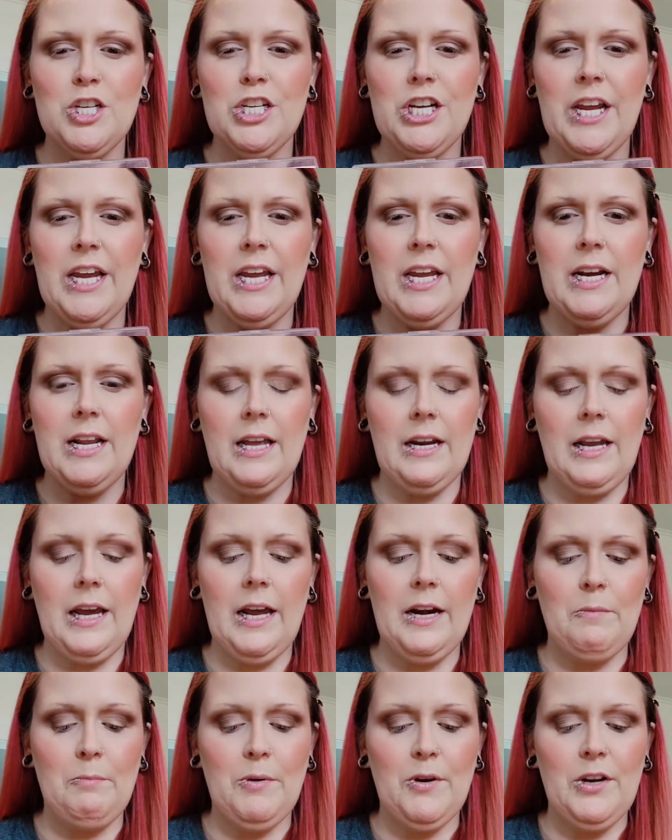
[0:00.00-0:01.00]
shade and
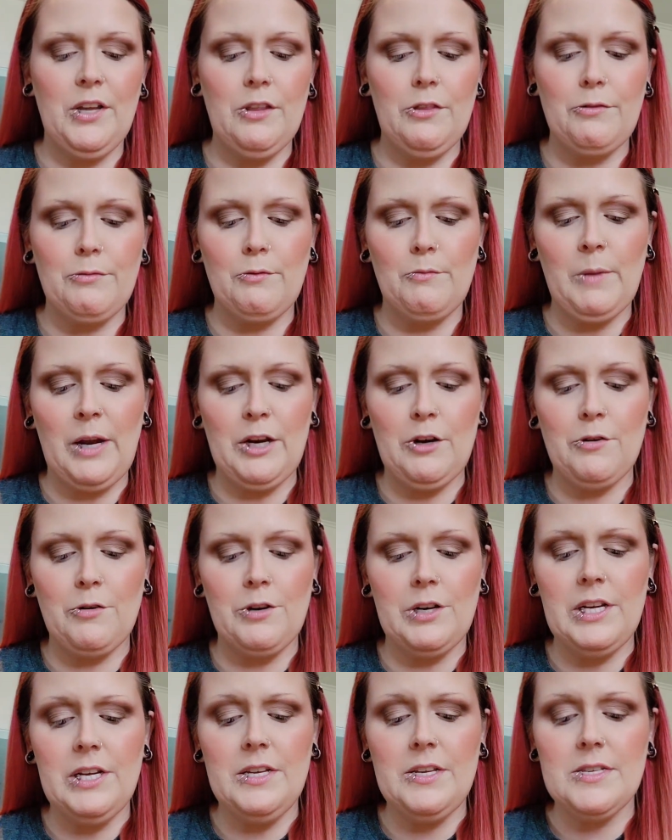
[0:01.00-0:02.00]
kind of put it through my
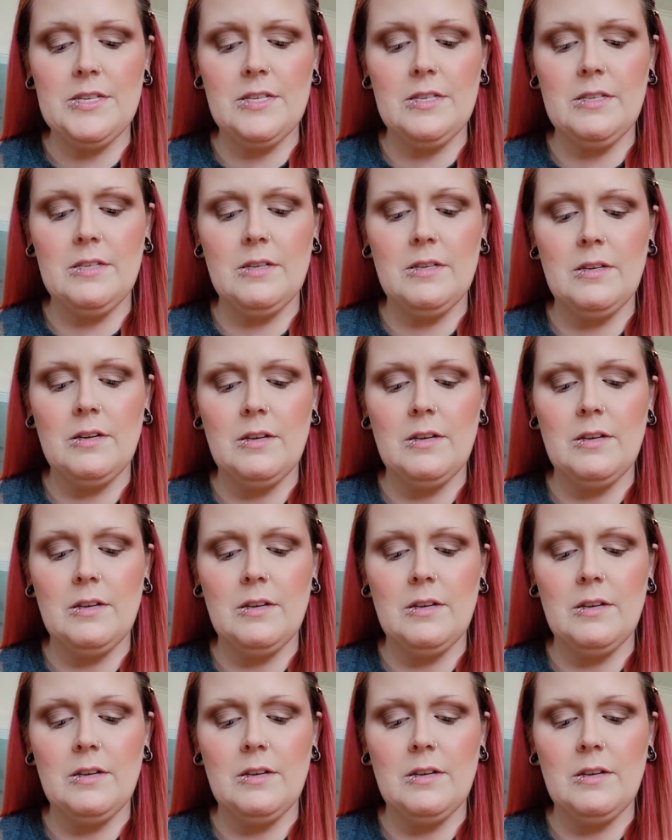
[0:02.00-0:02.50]
crease.